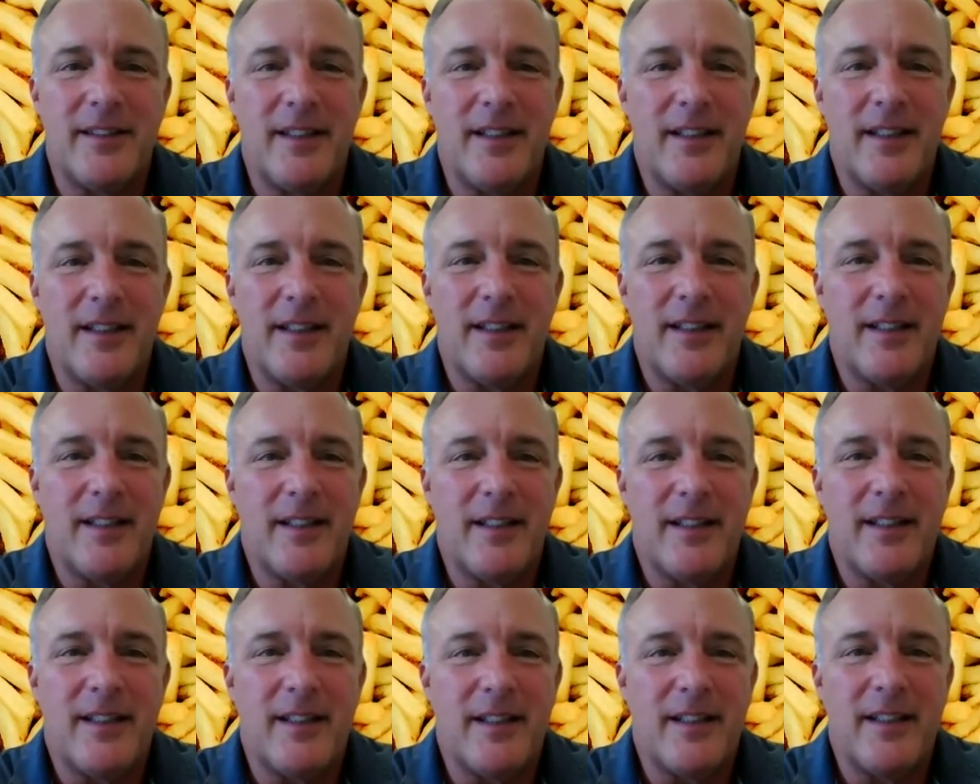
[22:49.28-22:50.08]

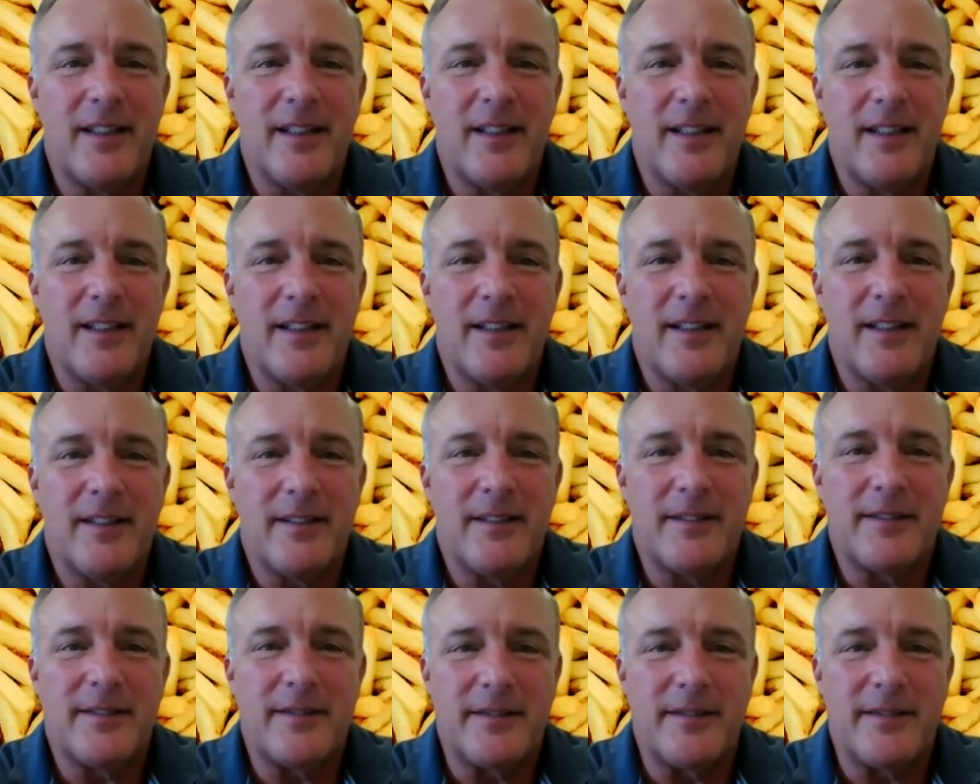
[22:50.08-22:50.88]

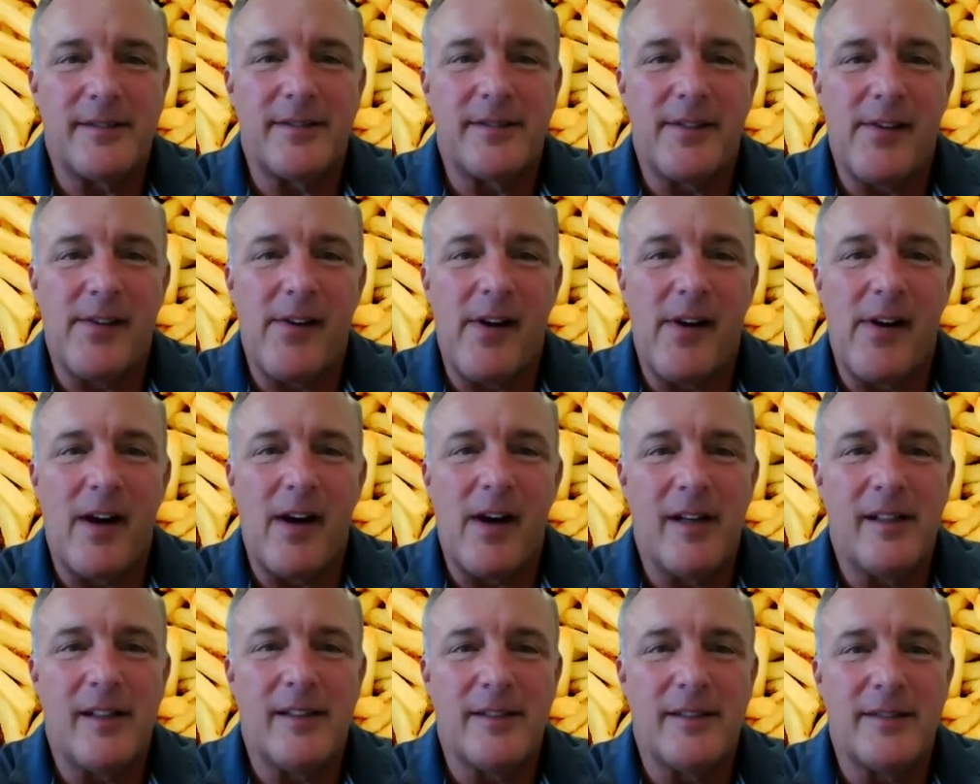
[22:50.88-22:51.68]

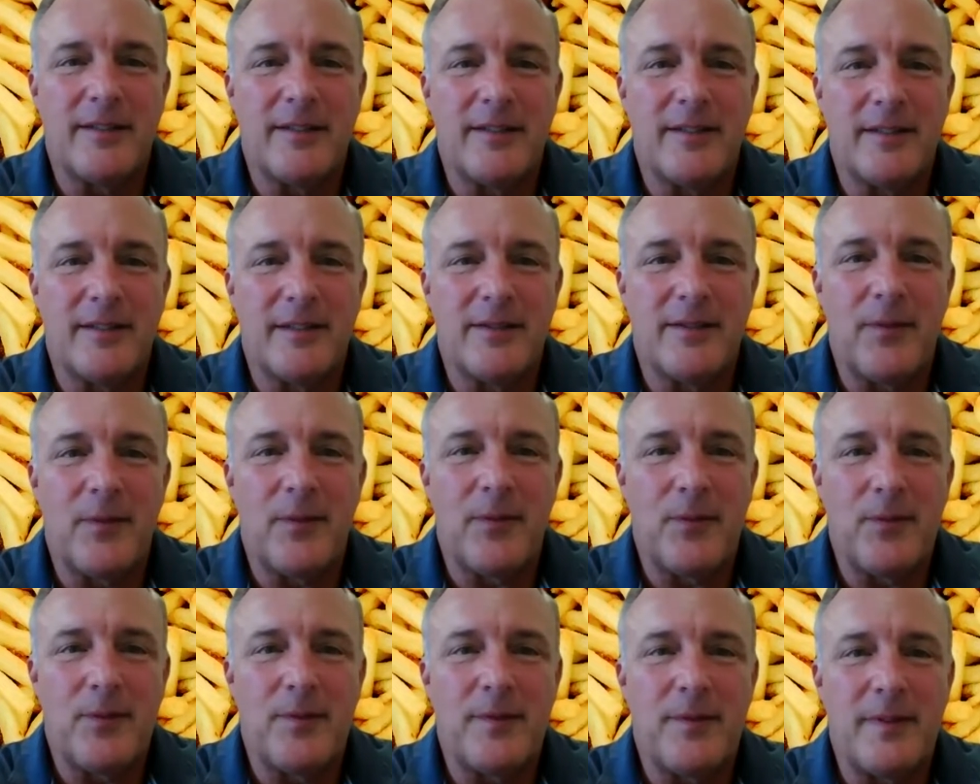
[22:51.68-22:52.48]

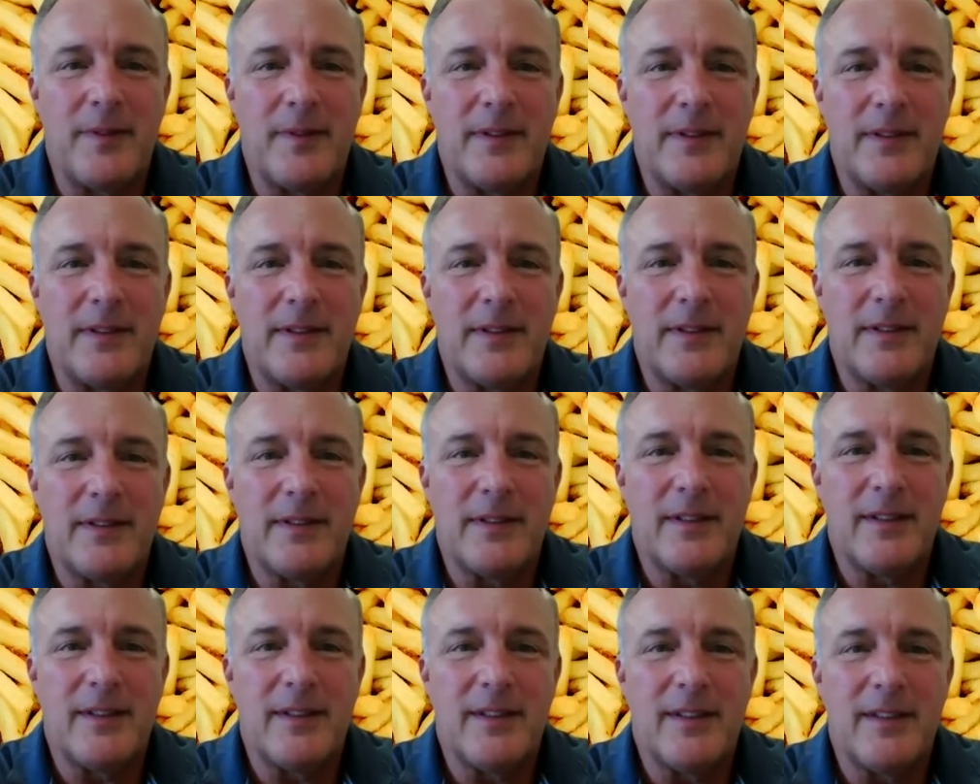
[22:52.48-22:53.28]

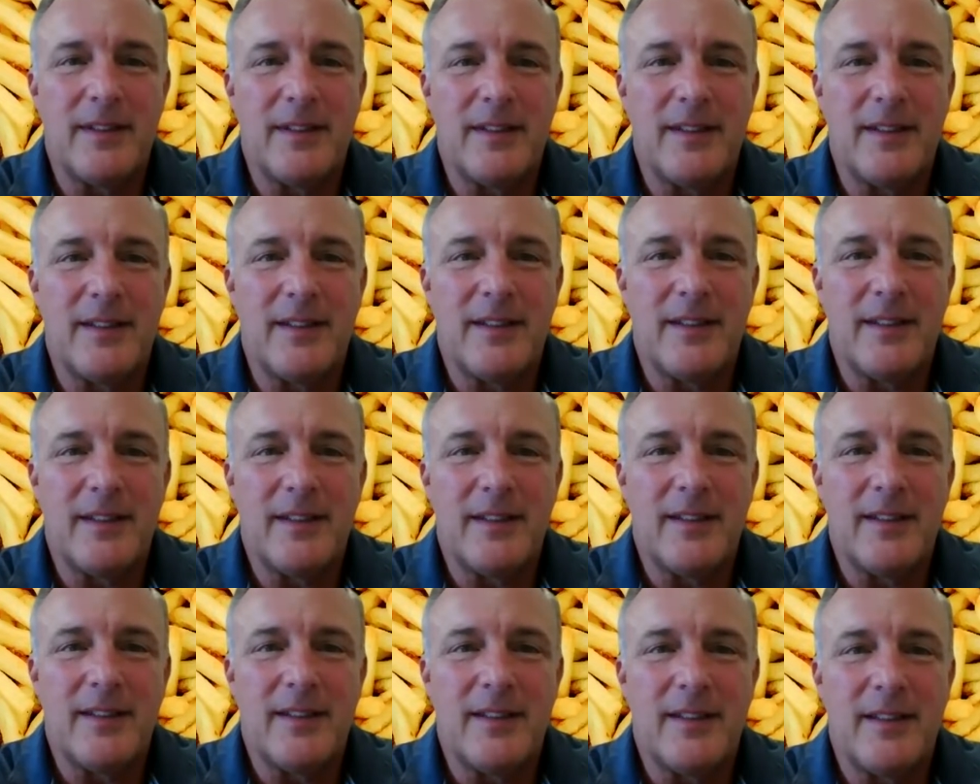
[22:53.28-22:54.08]

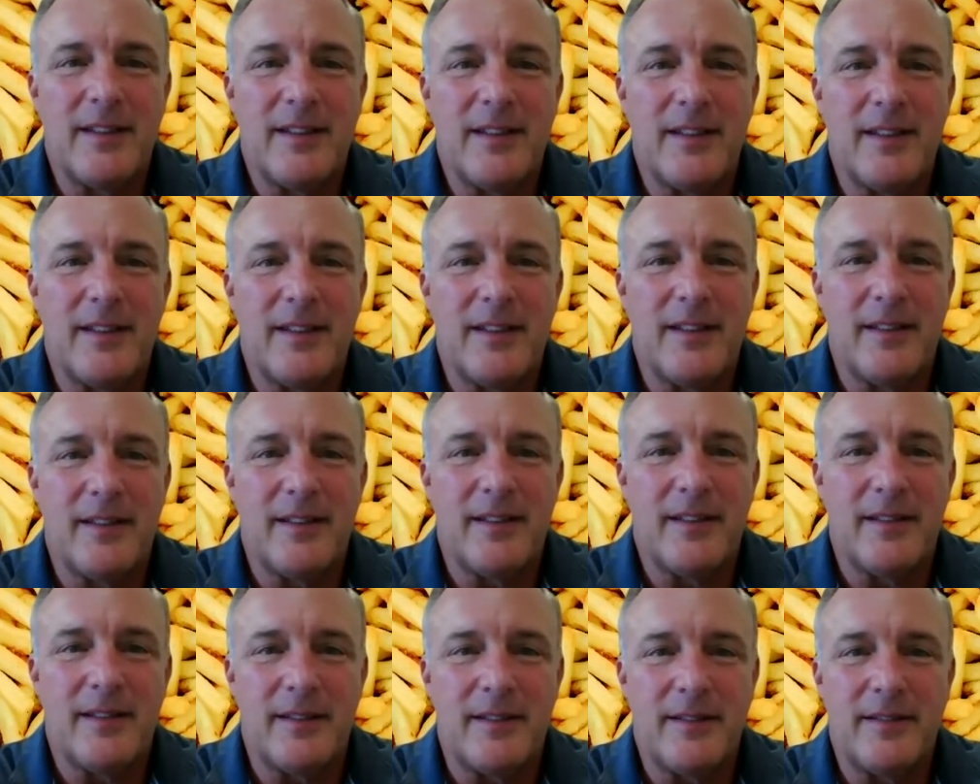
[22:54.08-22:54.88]

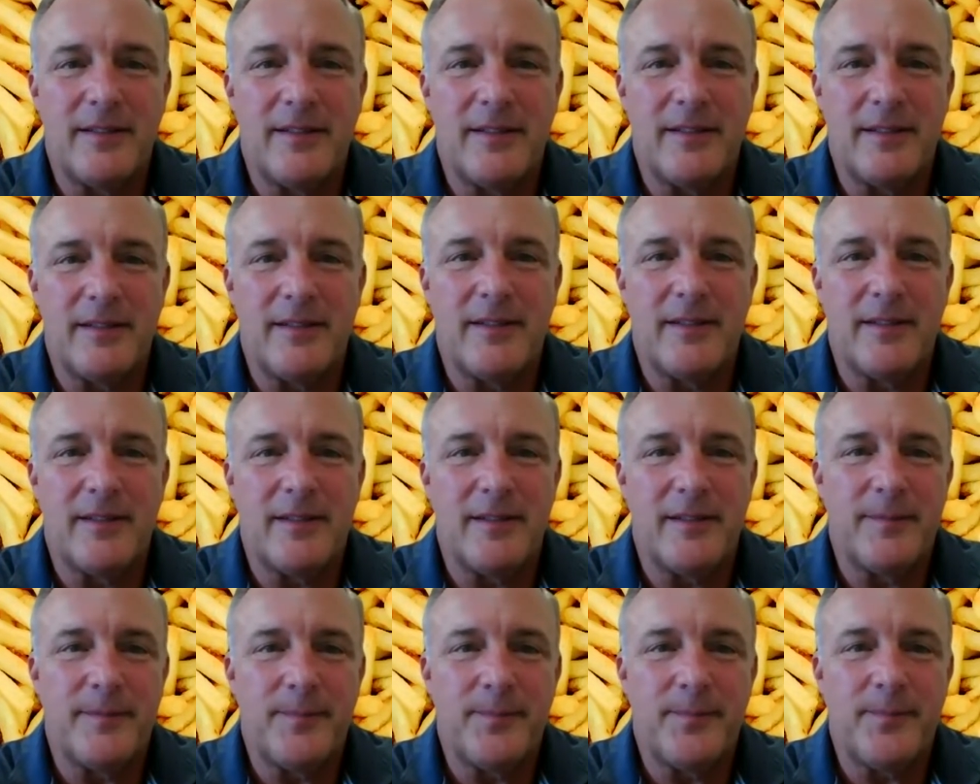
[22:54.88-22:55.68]

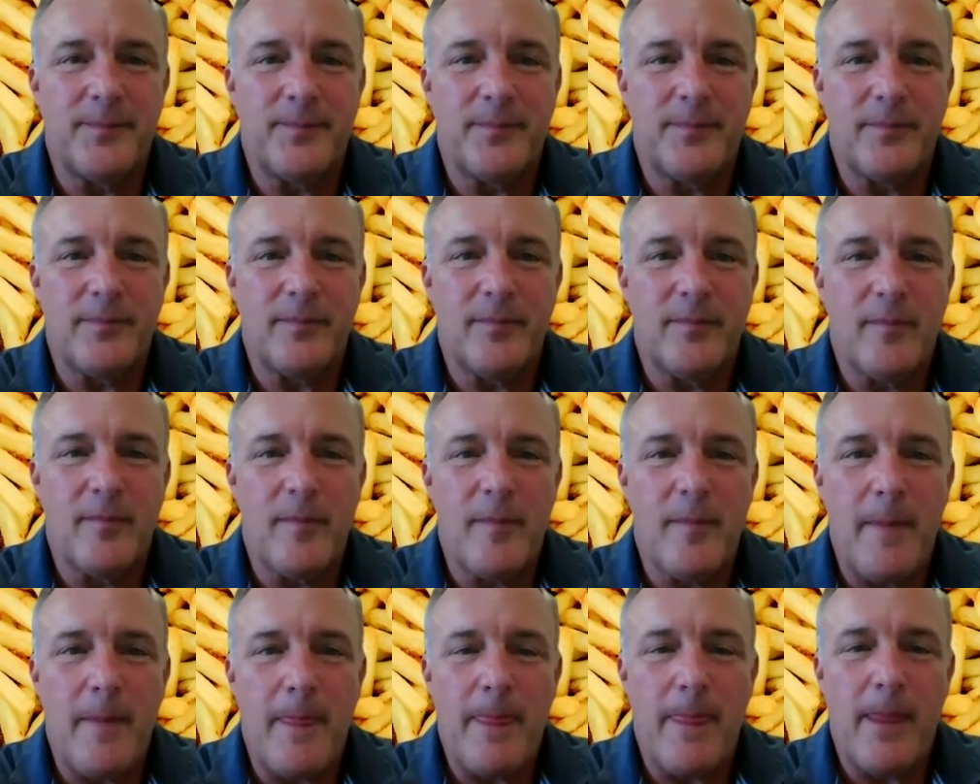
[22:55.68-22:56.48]

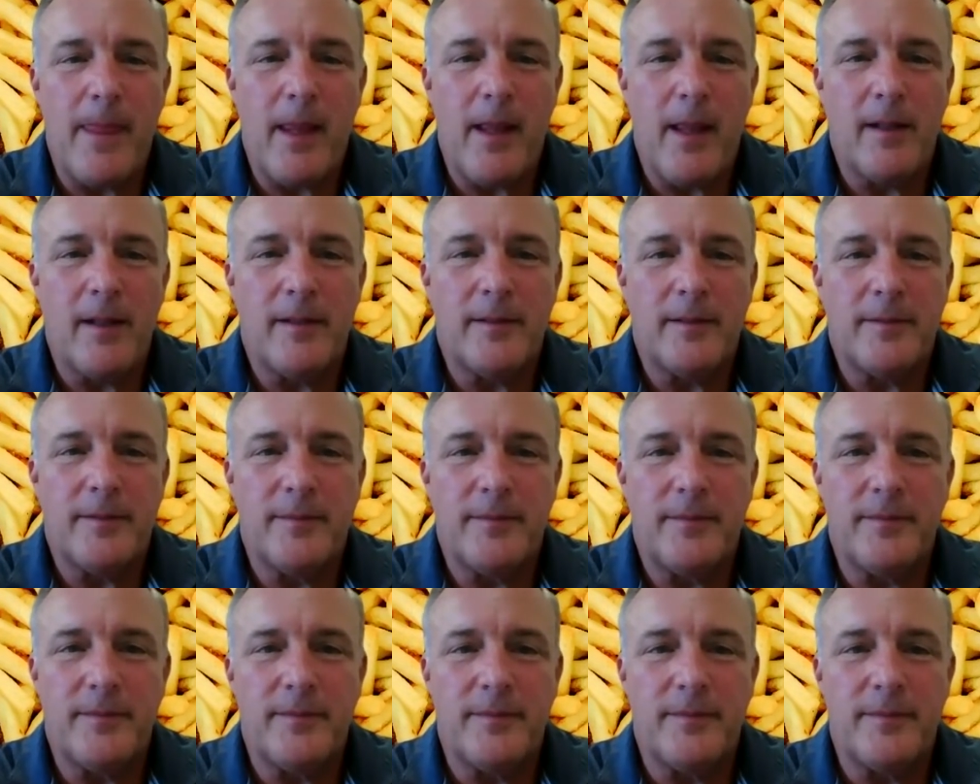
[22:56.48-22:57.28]
[no speech]